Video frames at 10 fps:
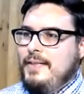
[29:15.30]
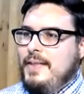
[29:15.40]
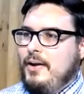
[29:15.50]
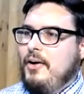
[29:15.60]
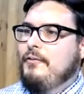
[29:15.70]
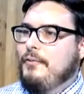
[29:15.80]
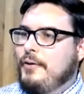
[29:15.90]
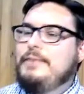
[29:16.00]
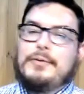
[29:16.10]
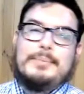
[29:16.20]
that are
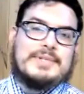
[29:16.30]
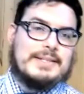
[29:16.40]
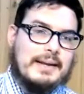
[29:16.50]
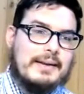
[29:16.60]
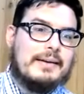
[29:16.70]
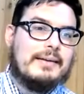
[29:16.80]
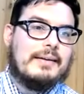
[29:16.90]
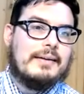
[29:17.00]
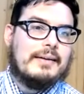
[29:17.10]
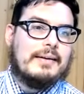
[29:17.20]
free from sin,
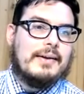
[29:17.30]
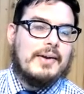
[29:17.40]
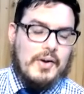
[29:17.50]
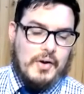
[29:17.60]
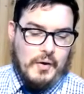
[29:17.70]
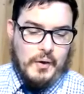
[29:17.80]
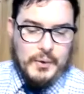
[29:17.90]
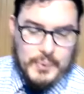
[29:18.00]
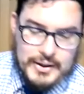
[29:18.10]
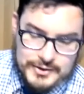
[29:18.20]

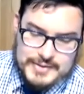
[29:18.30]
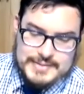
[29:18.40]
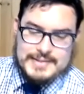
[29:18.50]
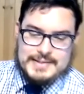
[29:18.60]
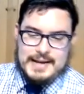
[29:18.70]
or whether this is